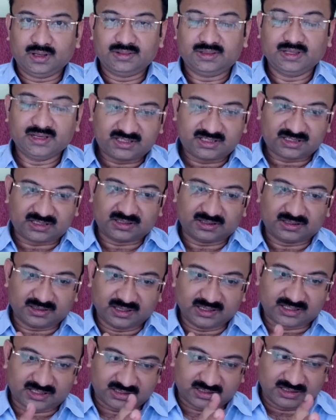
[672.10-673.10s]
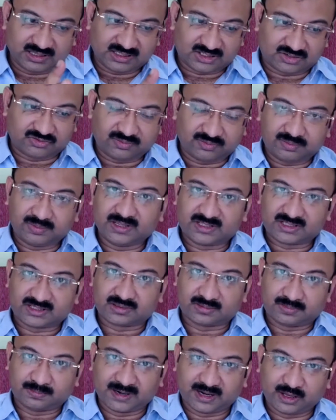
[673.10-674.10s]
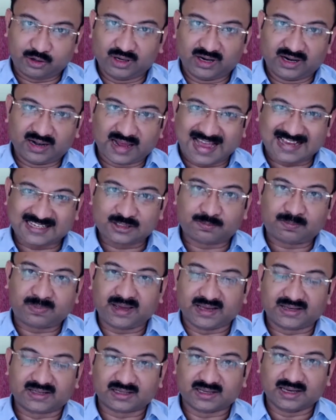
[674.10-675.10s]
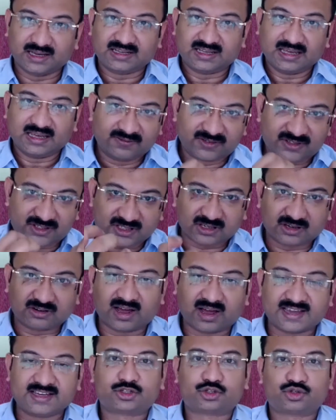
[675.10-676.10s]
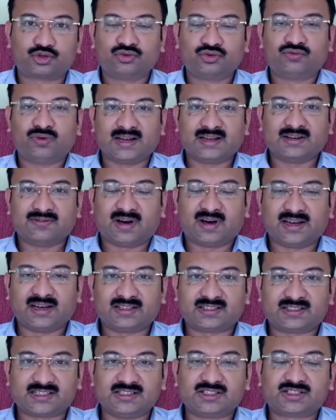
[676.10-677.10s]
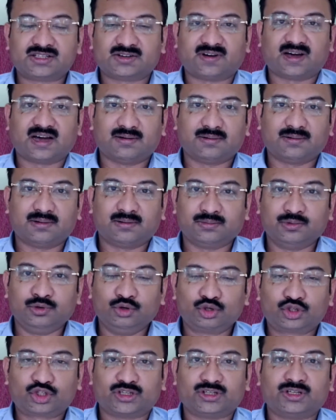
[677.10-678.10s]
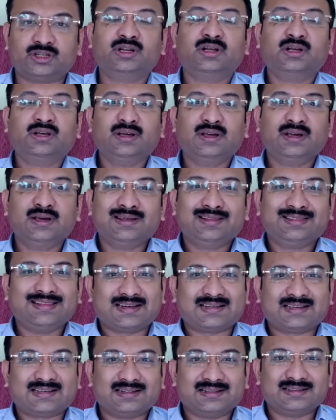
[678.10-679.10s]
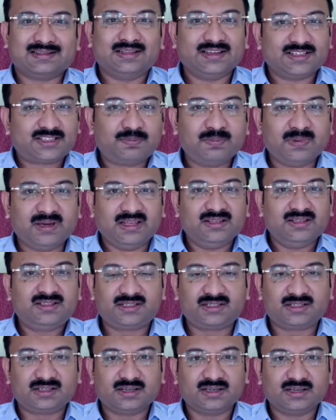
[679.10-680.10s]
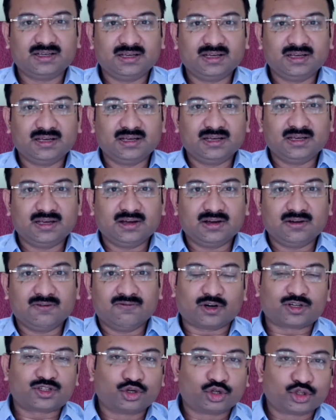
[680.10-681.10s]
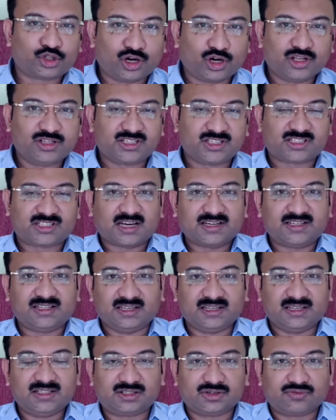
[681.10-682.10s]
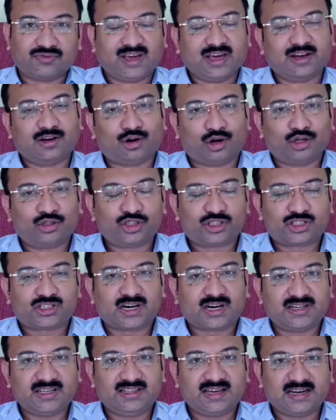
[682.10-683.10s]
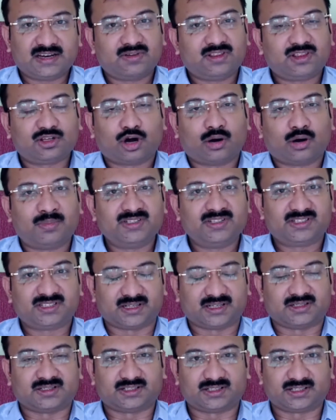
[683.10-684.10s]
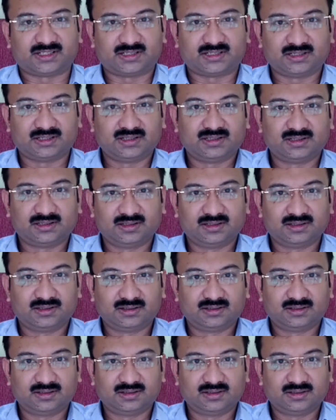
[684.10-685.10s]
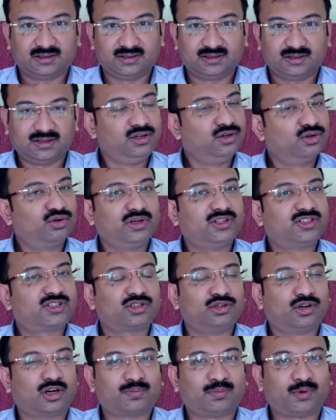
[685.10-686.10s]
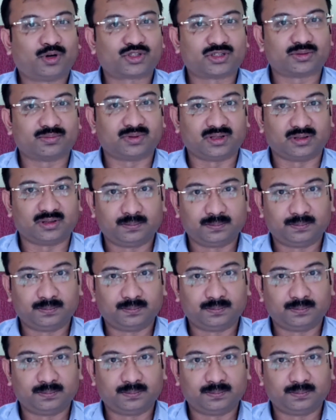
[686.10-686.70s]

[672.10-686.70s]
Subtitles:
This particular aspect, it gives rise to one sense of notion that this means what sociology studies, we can also study that with common sense. No, it's not possible.